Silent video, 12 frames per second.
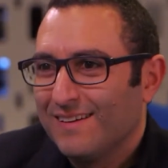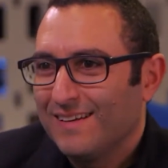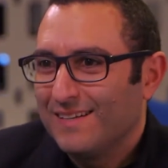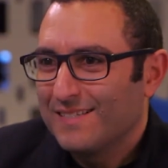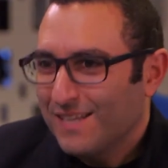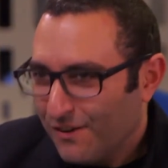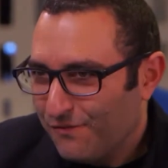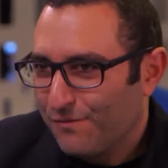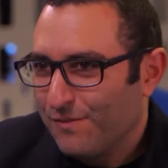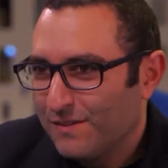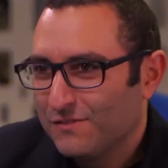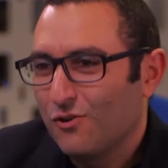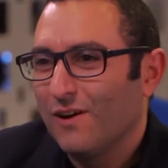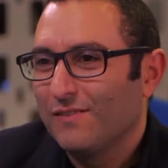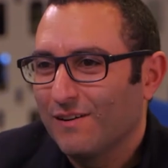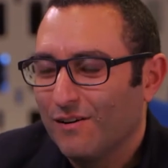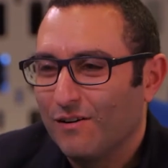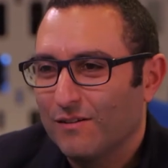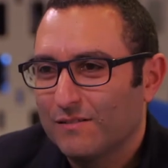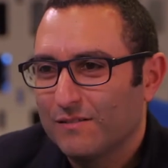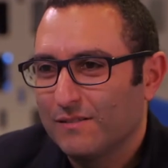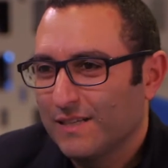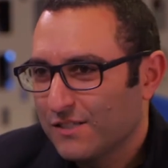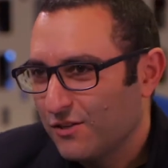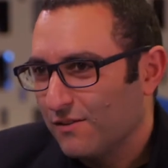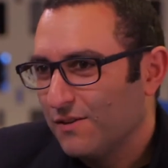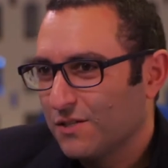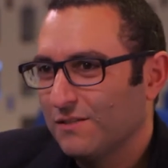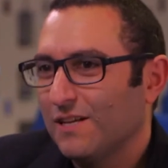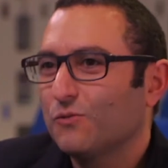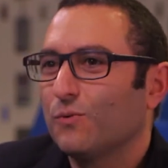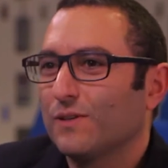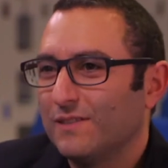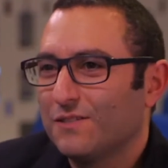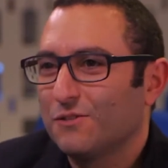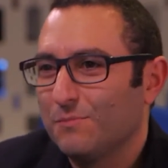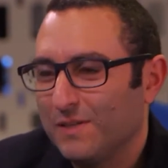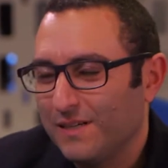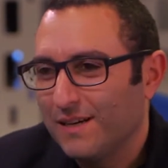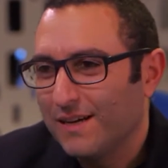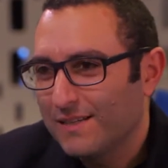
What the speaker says: a self-driving car, the next generation network needs to be